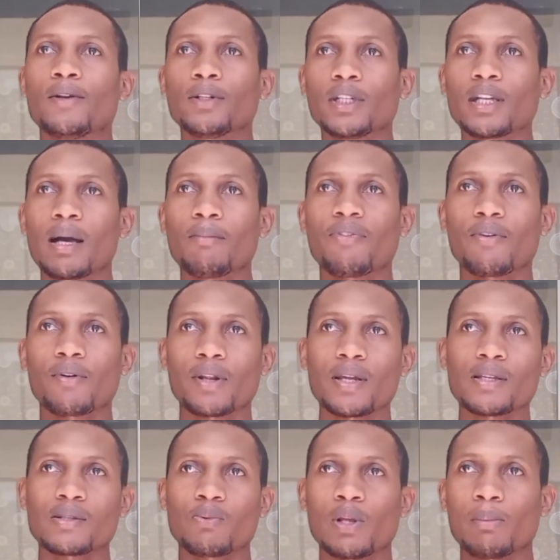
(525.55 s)
Nottingham
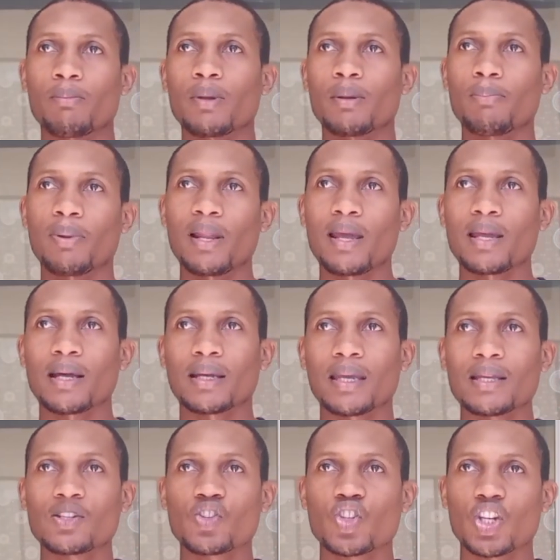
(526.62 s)
Forest will be playing against